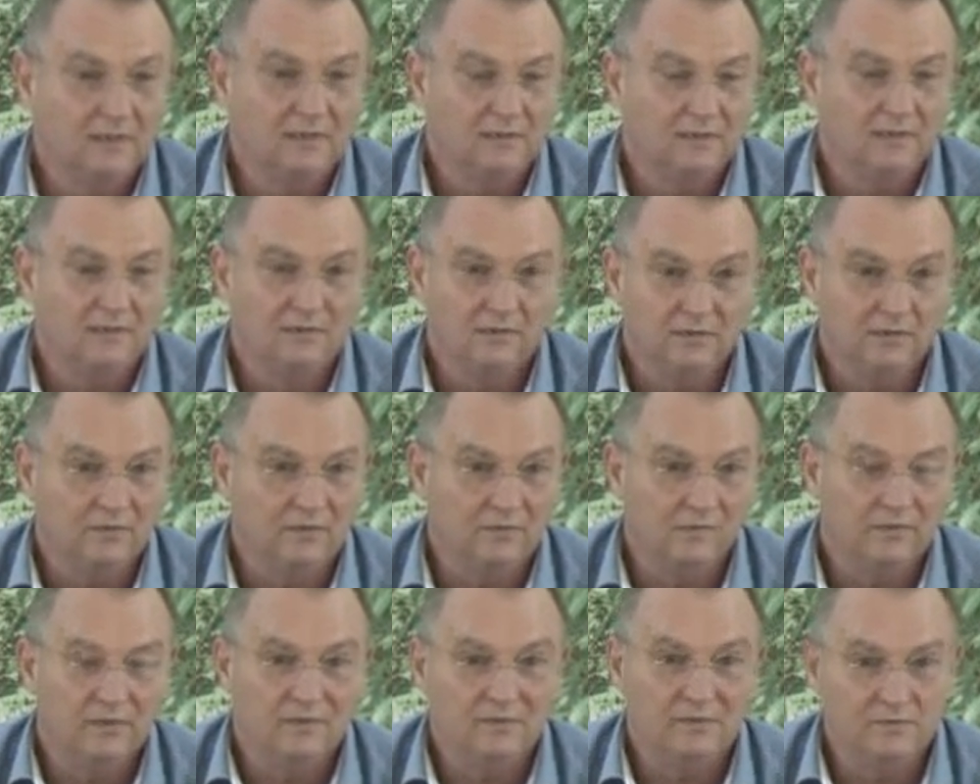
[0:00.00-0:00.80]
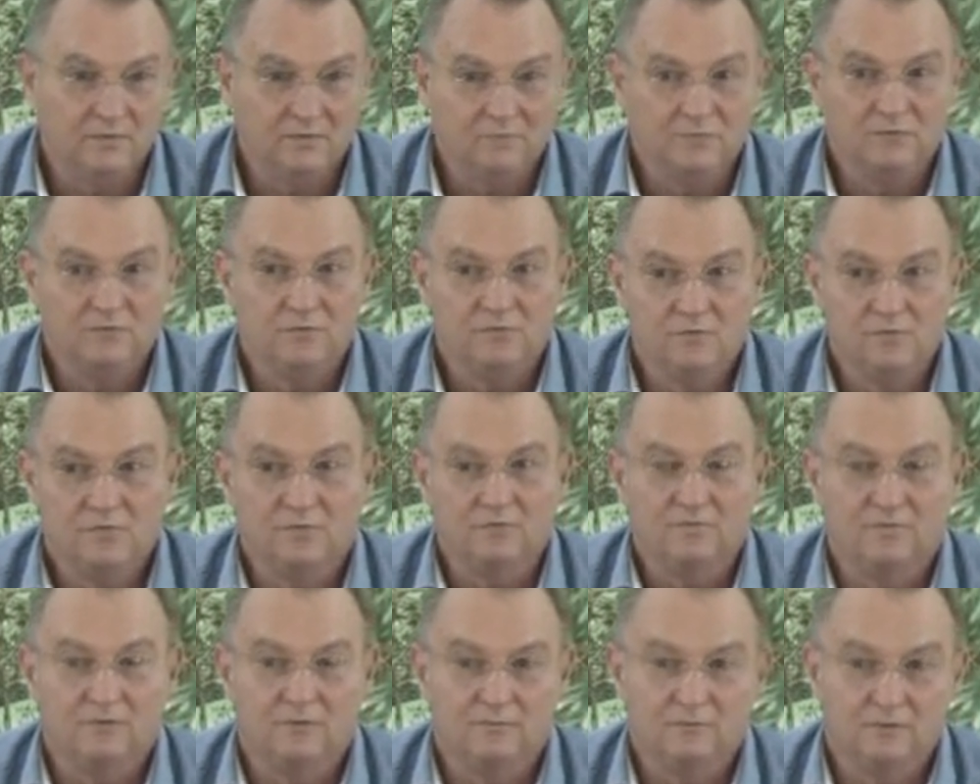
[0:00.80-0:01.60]
on, on the institutions
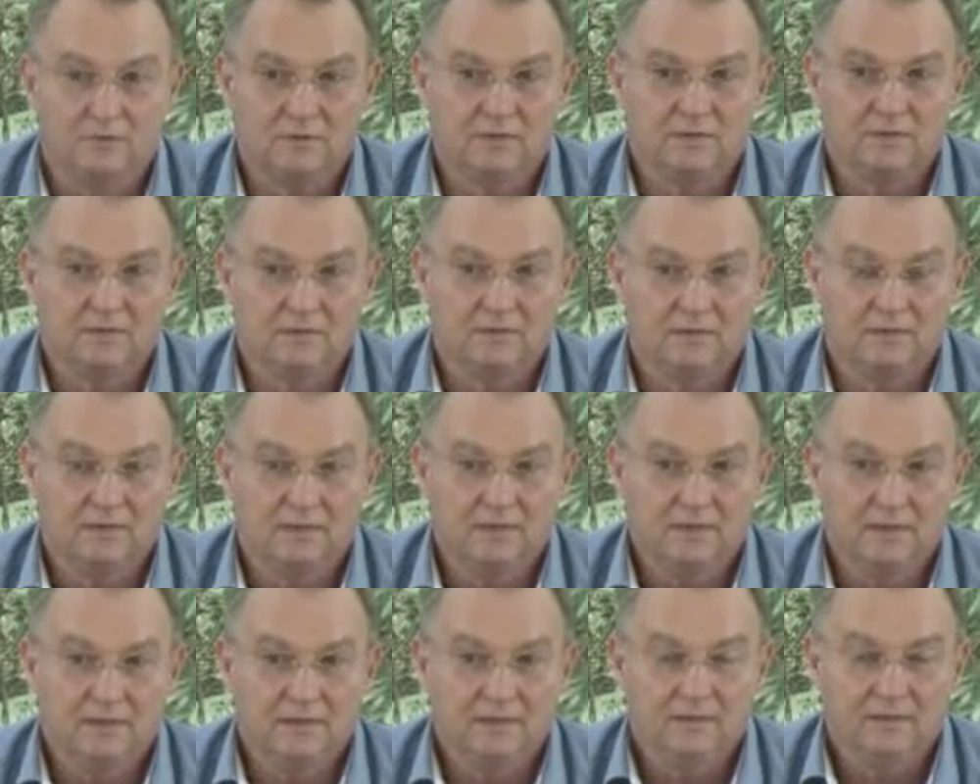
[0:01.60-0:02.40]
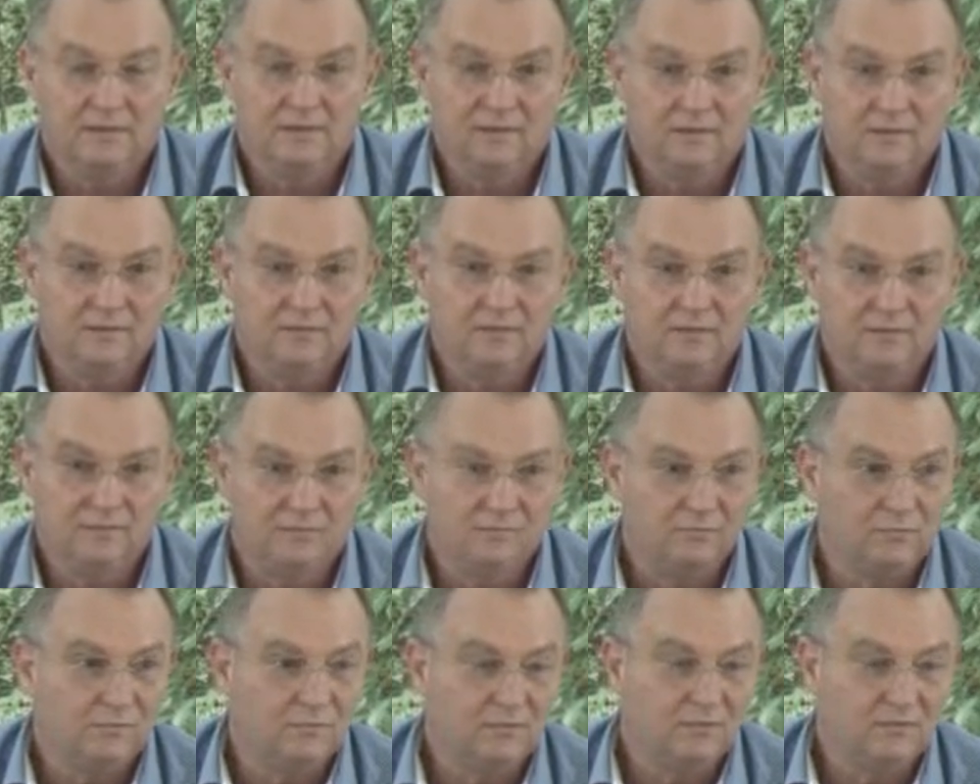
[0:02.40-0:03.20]
of the water uh,
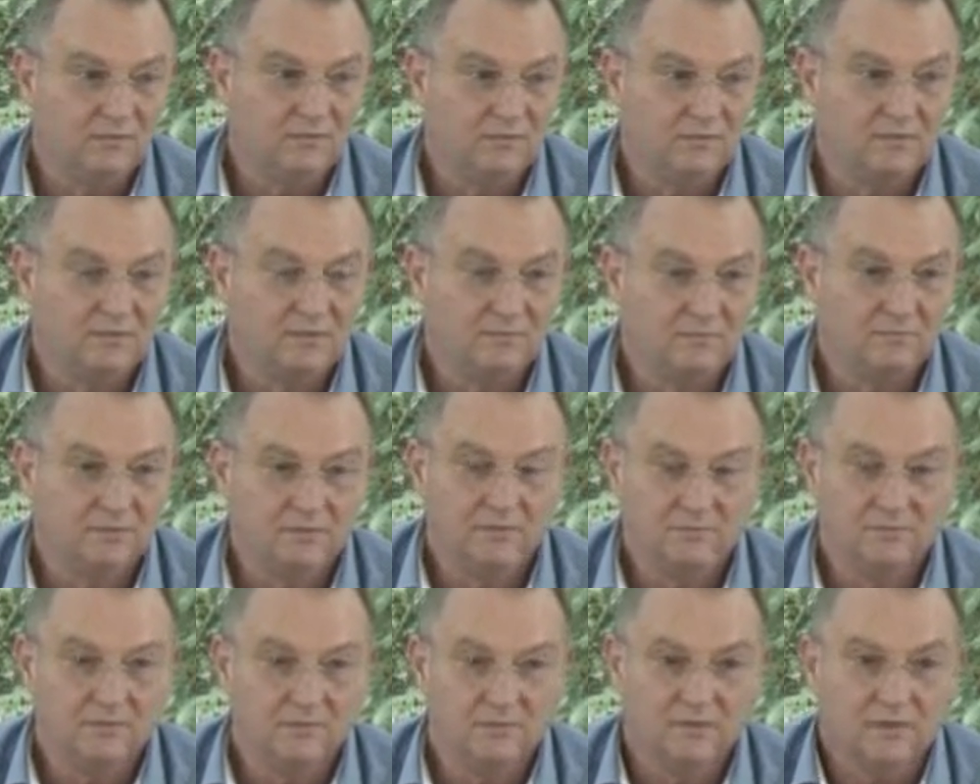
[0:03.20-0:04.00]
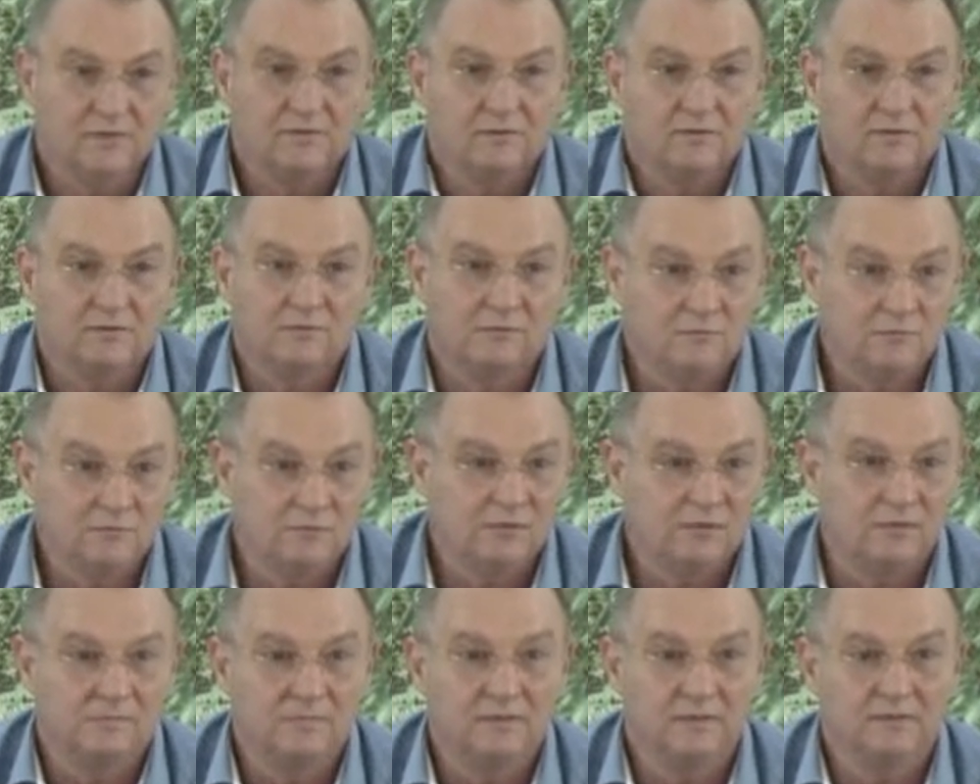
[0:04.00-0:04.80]
distribution system, which was actually
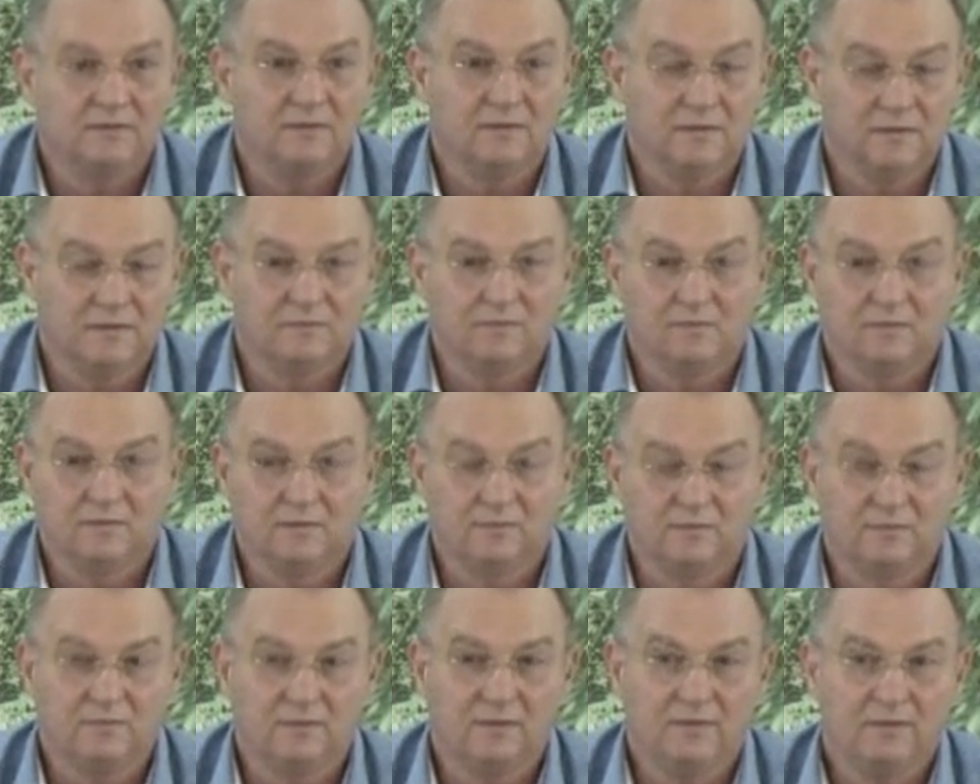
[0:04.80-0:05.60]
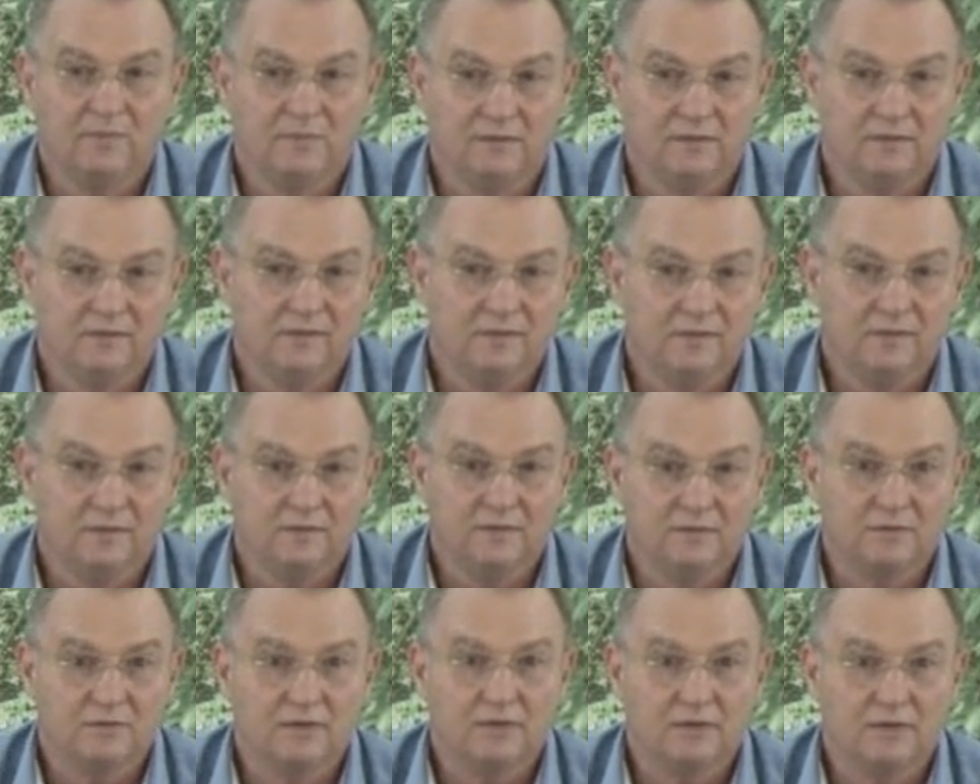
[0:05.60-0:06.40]
crucial, but it was very
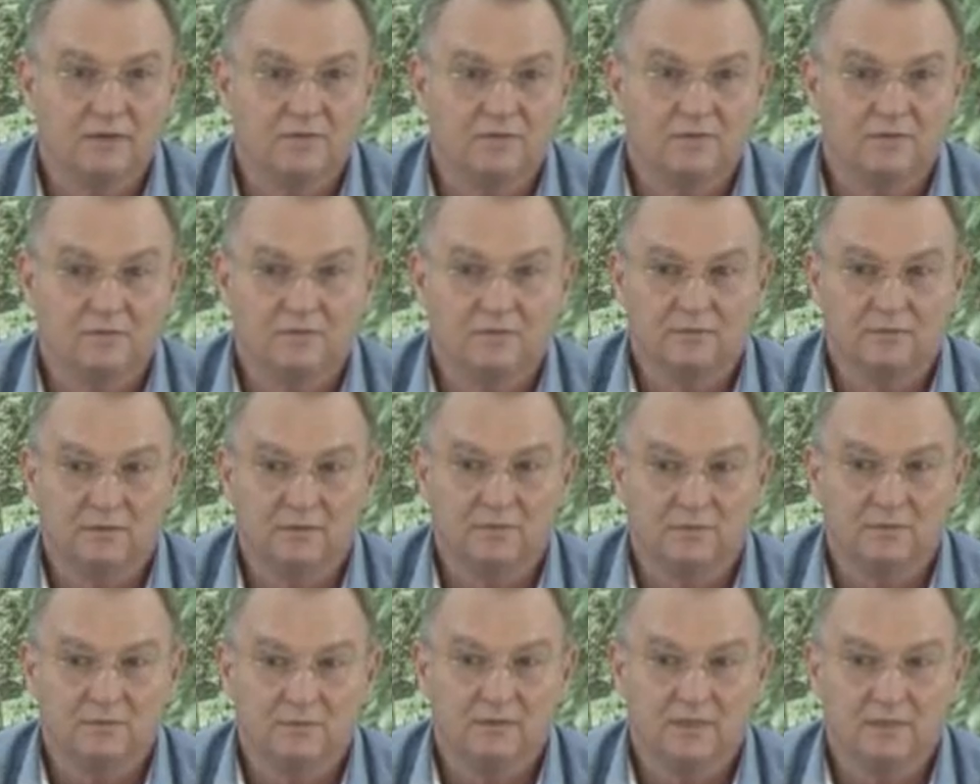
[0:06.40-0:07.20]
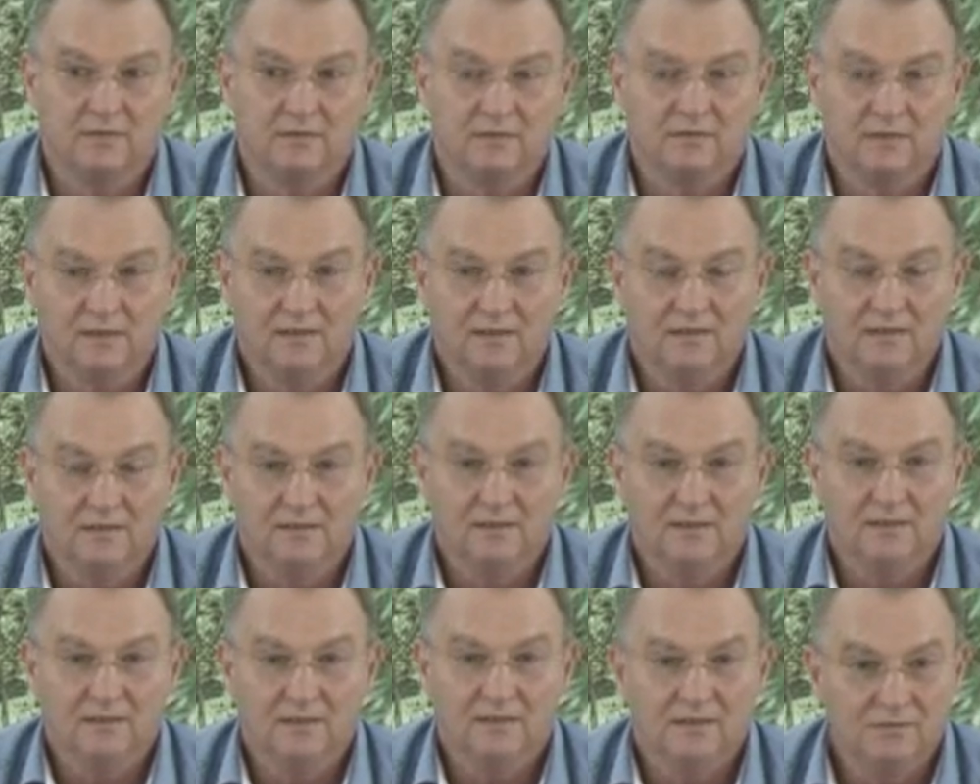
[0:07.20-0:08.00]
politically charged, couldn't get
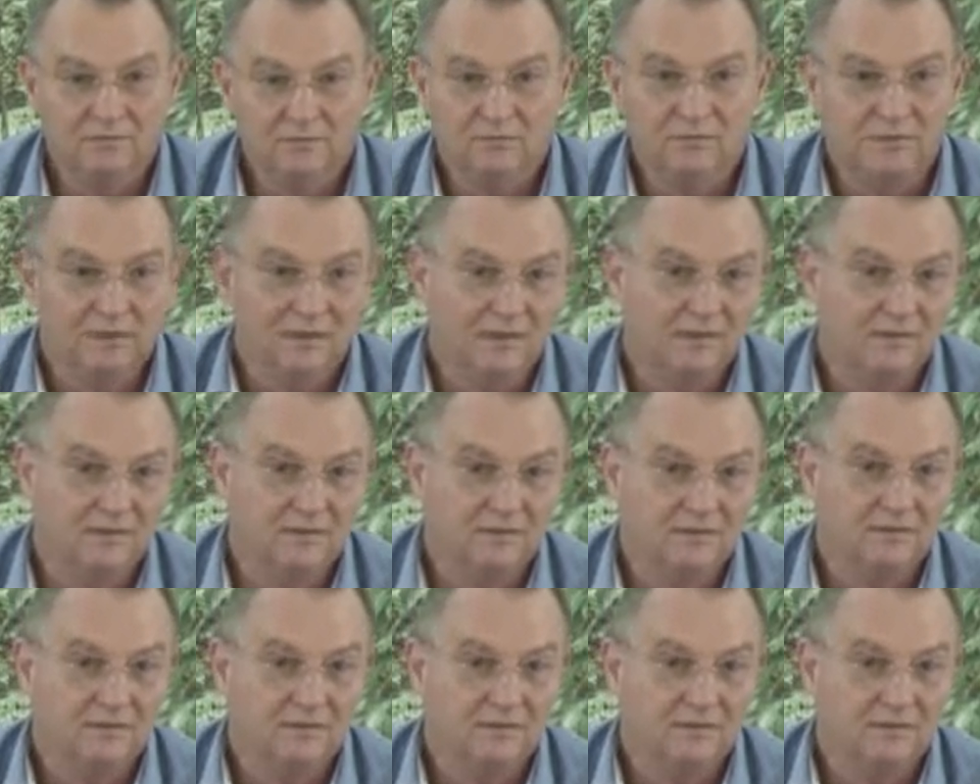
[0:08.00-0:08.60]
into that.